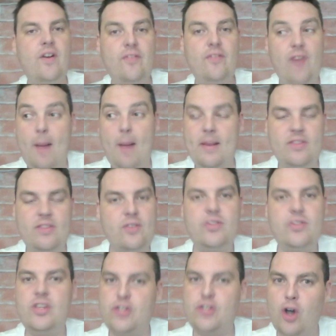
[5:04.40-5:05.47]
I mean,
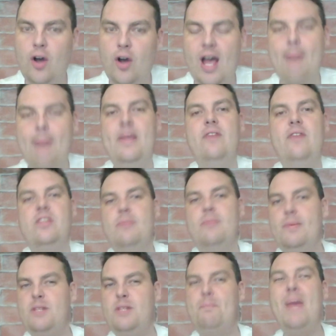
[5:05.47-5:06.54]
the talk I'm hearing at the
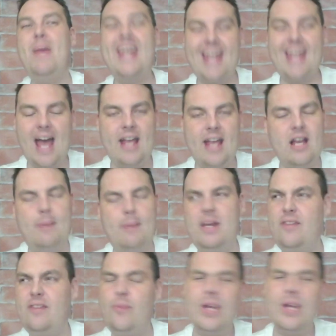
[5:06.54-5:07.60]
moment is pick 8. I
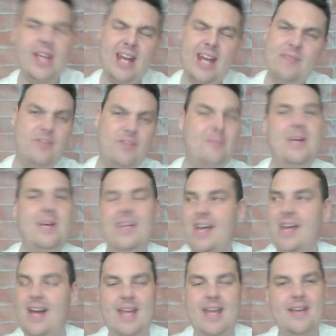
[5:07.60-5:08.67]
mean, if we can get him for pick
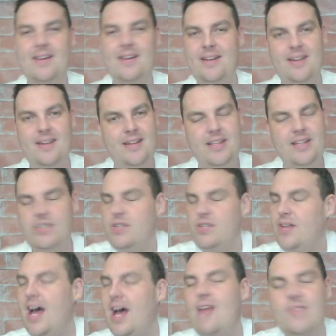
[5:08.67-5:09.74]
8, you do
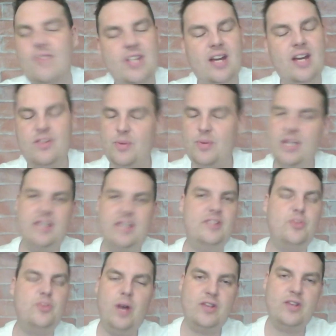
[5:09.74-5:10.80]
that every day of the week and
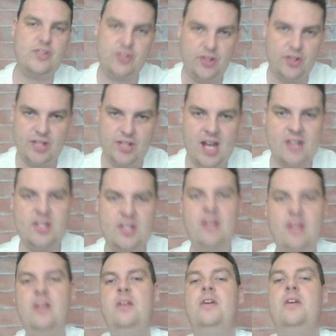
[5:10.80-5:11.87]
twice on Sundays.
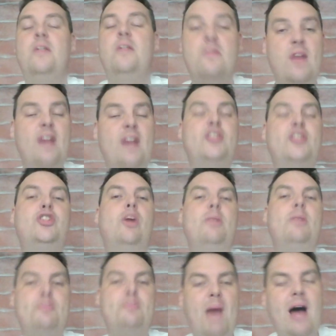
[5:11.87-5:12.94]
That's
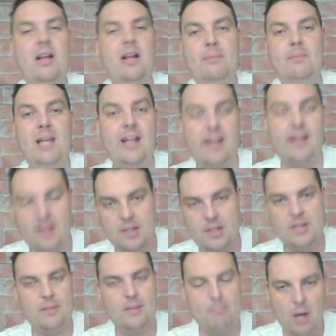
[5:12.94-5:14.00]
Thomas Papley,
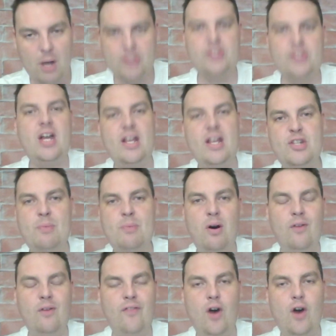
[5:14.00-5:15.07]
the modern-day
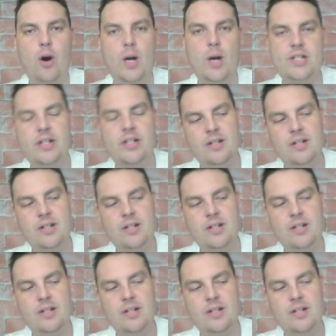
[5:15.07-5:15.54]
small forward.